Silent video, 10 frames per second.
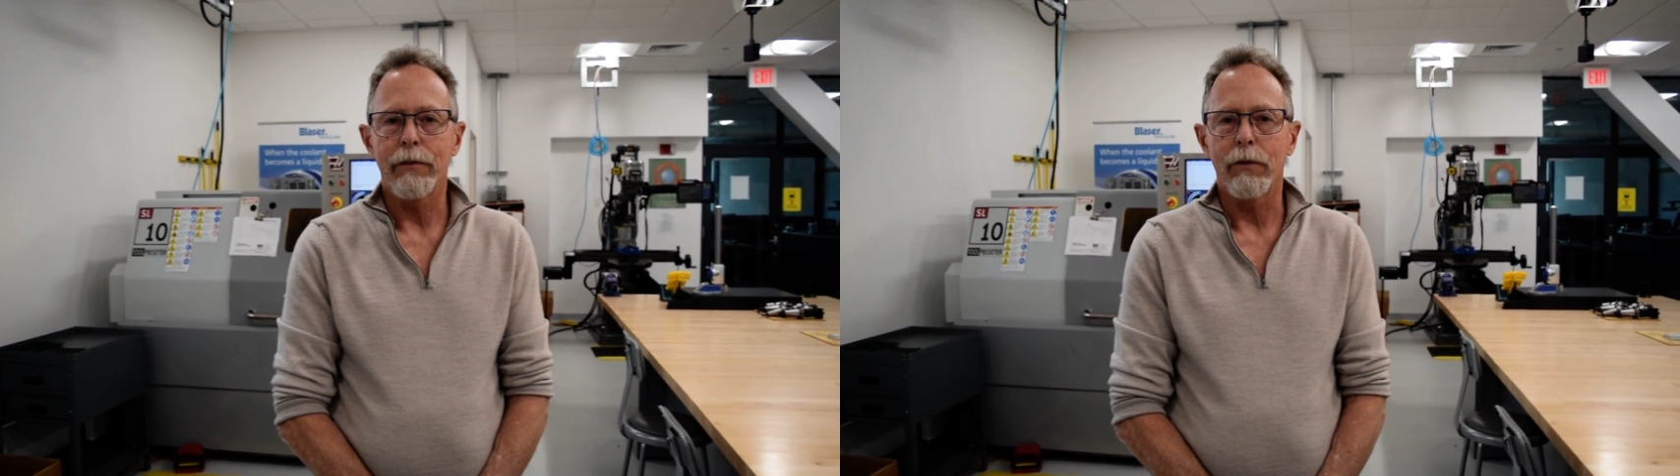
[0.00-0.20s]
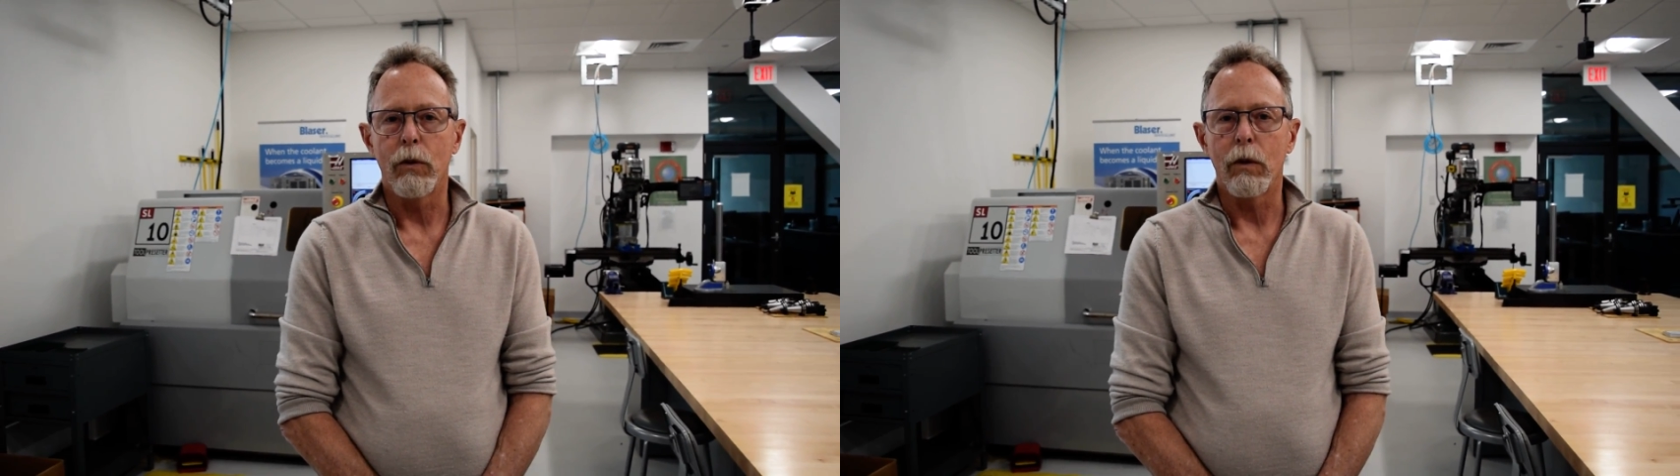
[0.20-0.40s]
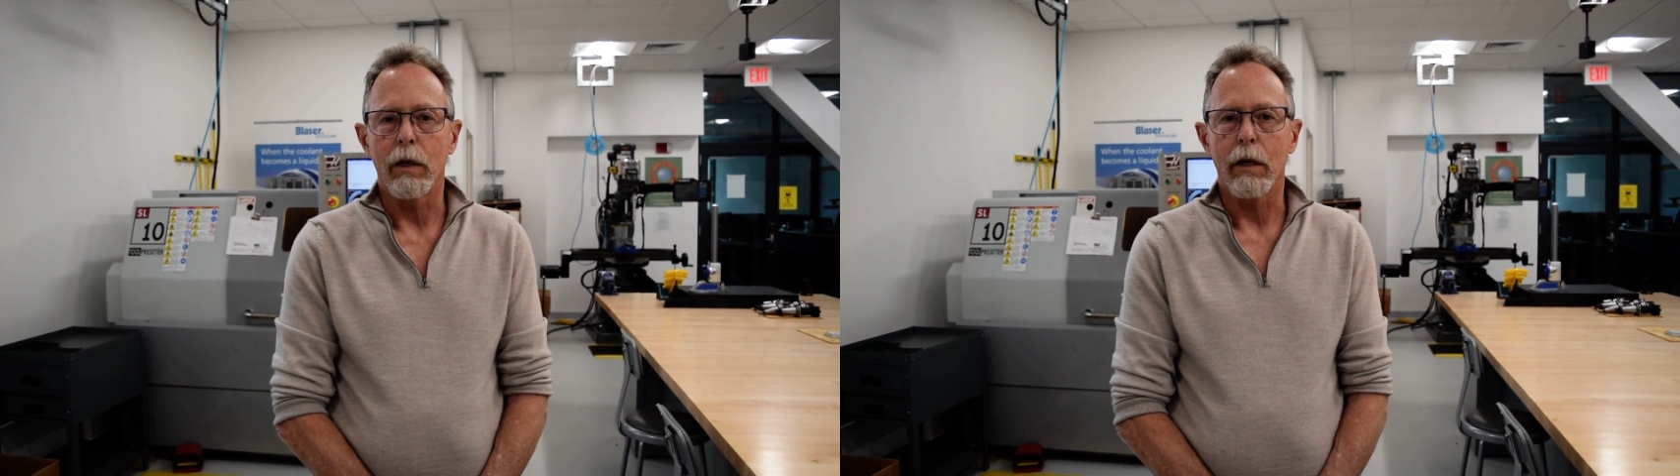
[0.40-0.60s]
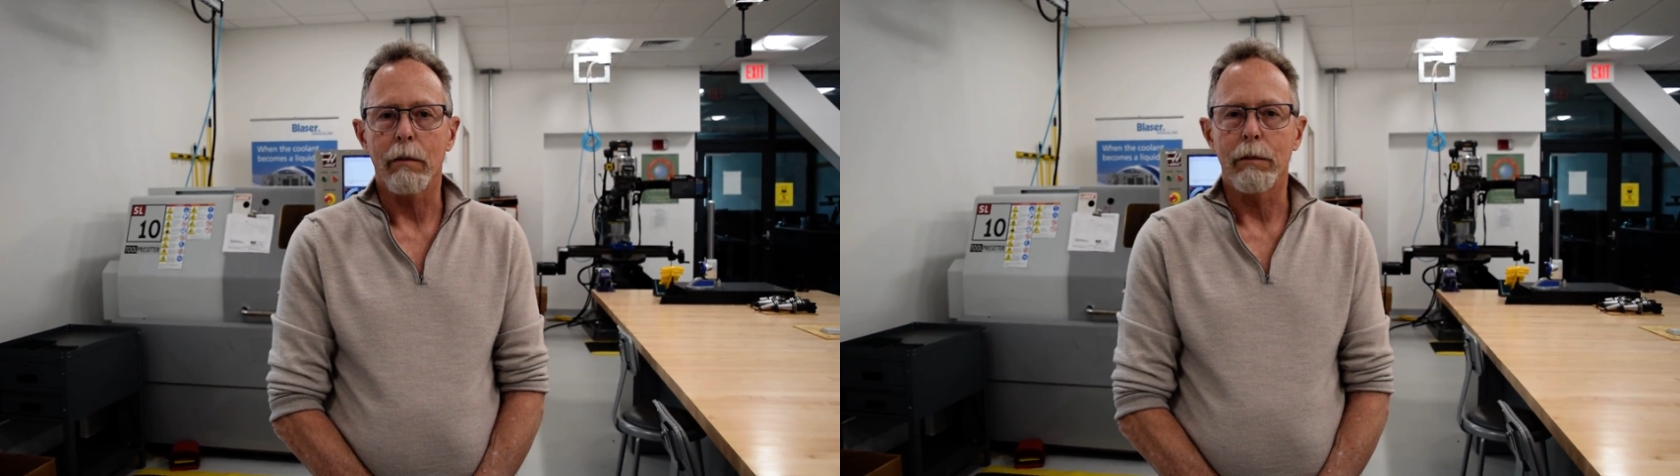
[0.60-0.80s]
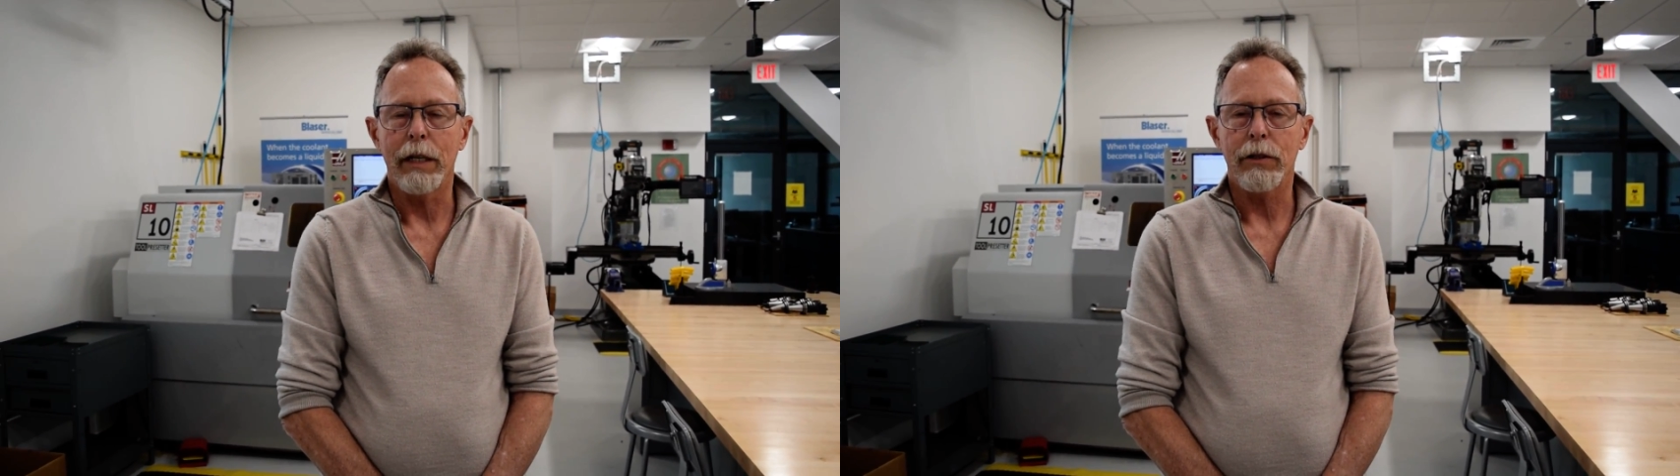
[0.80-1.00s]
for
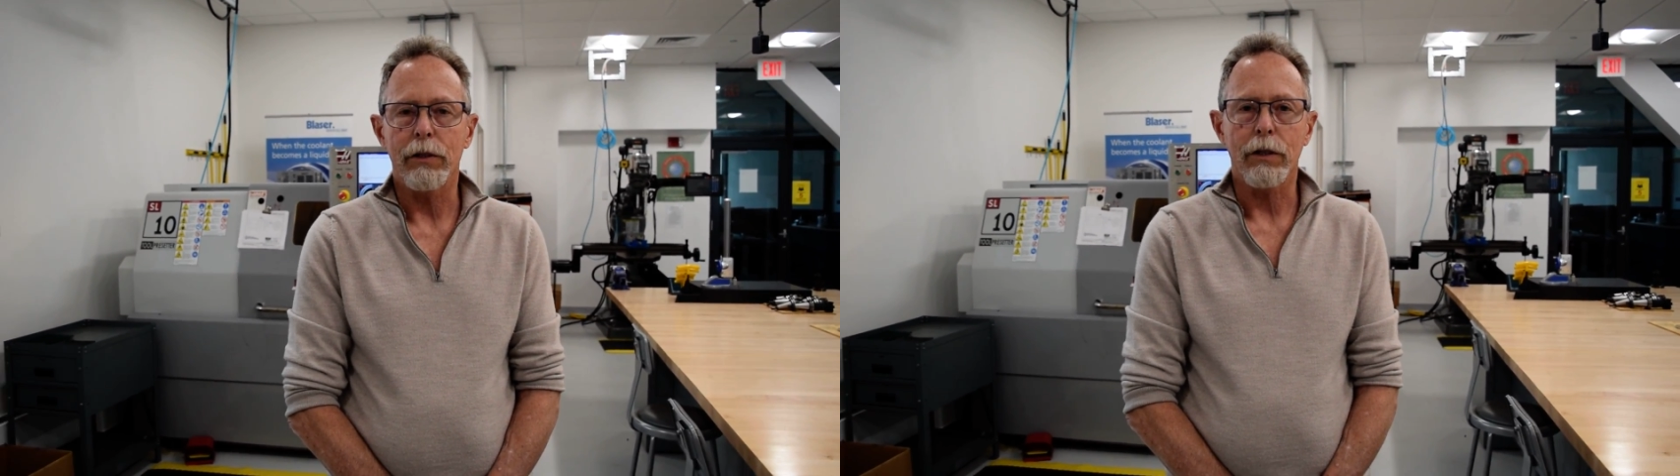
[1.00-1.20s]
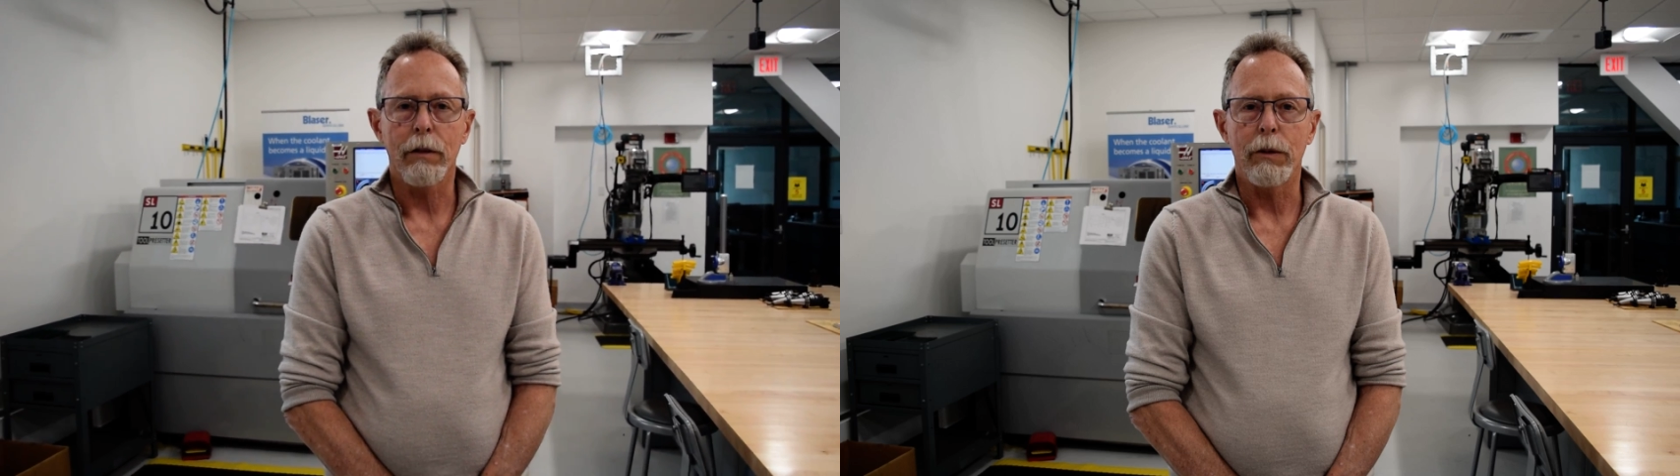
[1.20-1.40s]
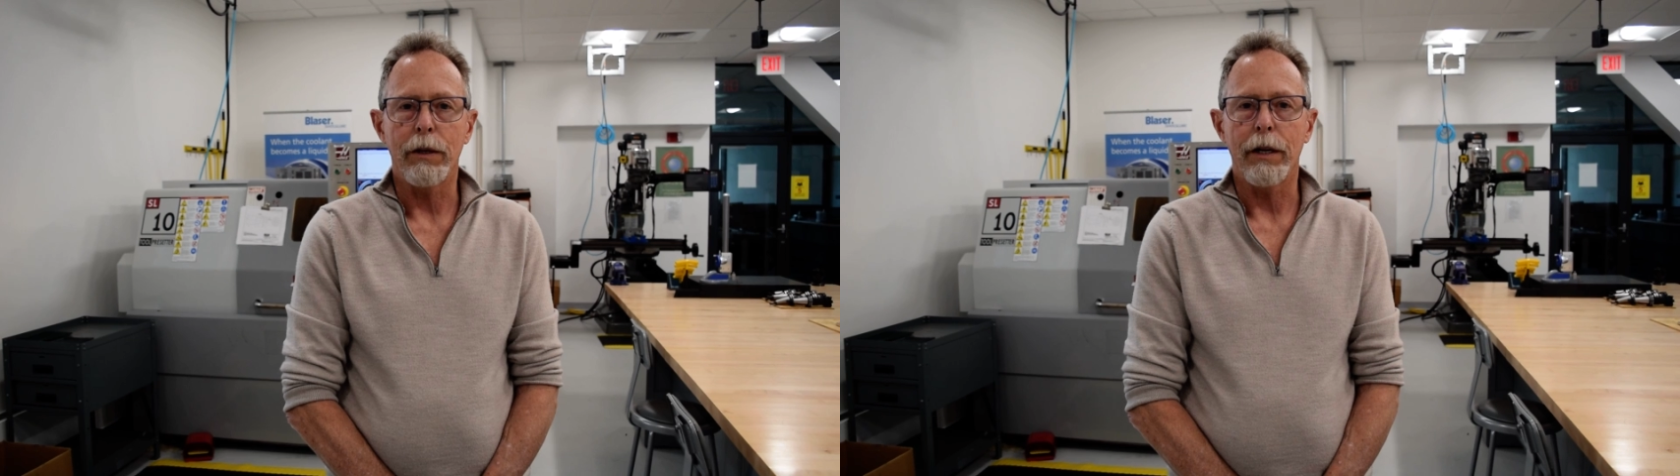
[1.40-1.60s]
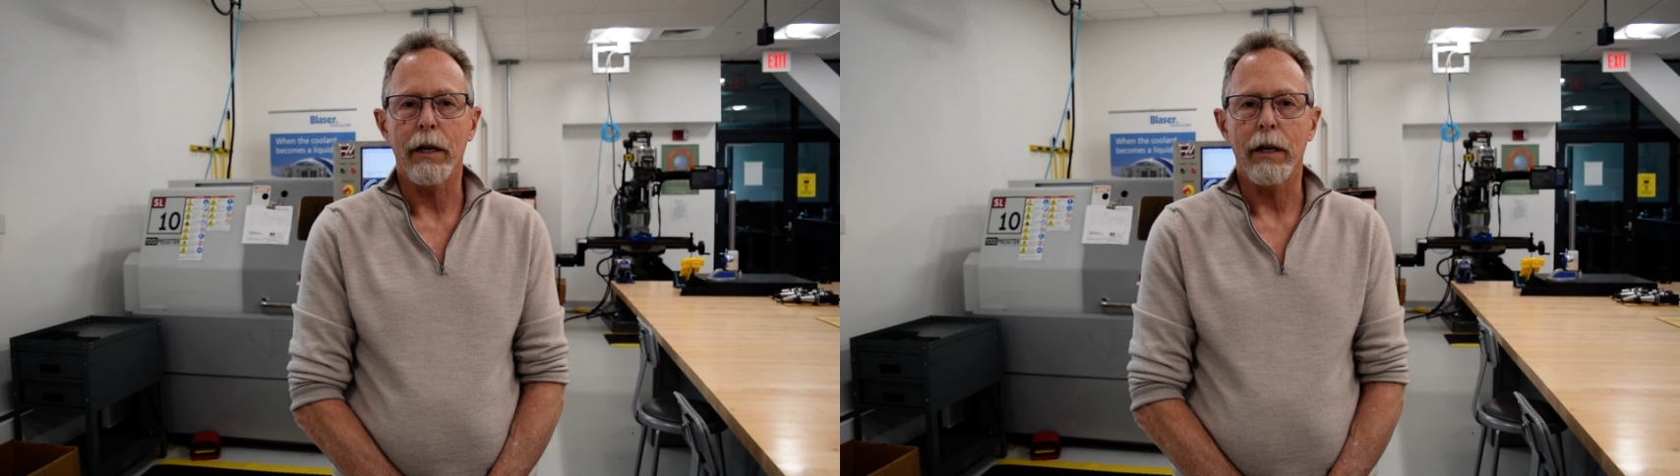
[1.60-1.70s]
Manchester Community